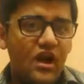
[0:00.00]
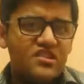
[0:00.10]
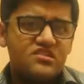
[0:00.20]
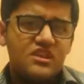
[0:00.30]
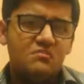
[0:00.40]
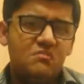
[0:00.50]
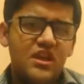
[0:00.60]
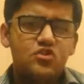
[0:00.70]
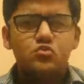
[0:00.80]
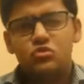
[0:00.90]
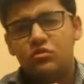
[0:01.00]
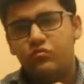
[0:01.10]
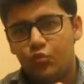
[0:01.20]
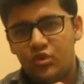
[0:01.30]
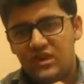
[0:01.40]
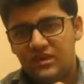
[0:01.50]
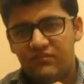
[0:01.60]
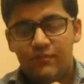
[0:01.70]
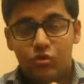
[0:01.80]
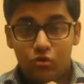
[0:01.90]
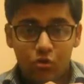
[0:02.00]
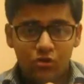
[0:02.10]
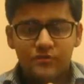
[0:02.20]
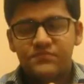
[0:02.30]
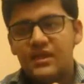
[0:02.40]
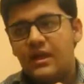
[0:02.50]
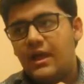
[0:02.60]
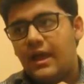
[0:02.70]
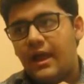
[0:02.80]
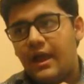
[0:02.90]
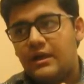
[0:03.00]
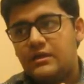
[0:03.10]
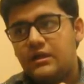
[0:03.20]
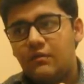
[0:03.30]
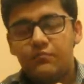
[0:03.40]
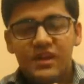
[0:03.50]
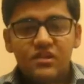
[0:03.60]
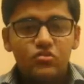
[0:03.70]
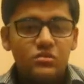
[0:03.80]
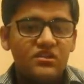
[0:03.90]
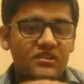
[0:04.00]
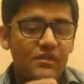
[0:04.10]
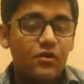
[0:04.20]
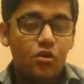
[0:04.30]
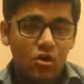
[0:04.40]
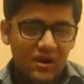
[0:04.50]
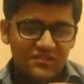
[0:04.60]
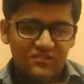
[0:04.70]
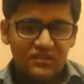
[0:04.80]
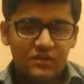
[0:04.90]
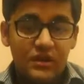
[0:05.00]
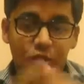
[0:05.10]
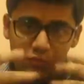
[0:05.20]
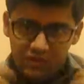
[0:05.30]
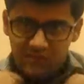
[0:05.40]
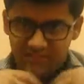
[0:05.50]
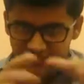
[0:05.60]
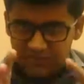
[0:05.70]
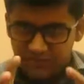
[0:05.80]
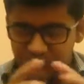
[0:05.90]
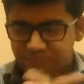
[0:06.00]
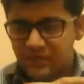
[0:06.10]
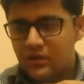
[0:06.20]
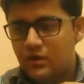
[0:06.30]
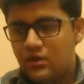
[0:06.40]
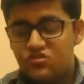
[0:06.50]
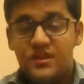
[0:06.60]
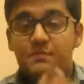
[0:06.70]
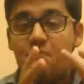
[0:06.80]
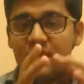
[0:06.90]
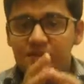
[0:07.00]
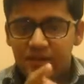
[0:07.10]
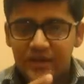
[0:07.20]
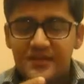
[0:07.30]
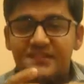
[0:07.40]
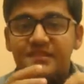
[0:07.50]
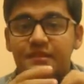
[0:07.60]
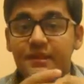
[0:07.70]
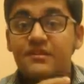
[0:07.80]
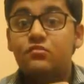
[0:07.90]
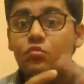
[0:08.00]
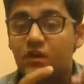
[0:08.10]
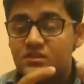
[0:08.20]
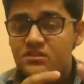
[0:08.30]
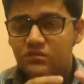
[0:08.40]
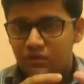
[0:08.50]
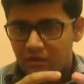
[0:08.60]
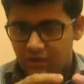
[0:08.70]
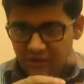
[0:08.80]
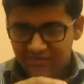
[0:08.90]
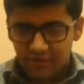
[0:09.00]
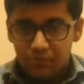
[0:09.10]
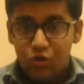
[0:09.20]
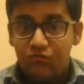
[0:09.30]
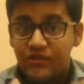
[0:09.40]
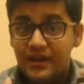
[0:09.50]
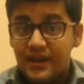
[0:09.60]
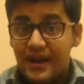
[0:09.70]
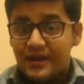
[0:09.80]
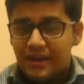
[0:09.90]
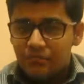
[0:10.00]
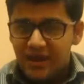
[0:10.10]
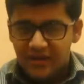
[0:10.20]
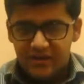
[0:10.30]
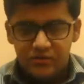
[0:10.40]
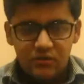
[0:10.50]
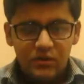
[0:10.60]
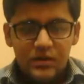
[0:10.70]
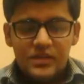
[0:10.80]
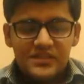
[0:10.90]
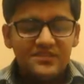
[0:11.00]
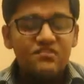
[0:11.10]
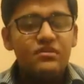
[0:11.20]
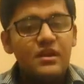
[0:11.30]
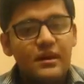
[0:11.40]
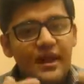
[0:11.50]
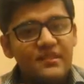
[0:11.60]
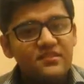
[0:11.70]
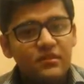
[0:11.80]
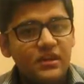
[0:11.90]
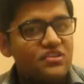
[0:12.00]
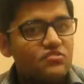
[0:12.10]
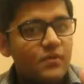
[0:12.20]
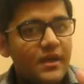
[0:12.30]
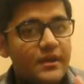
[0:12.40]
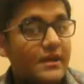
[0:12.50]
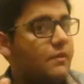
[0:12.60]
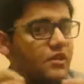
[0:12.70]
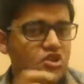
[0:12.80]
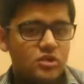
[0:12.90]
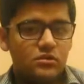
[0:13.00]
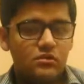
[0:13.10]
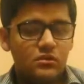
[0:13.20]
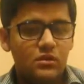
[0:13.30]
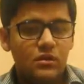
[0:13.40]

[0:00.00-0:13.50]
that was asked in May, June 2014 if I am not wrong. And many students gave a wrong answer, including myself. So let me make it clear, yes, there is one example of where land can be added. This is where land is increased by reclamation.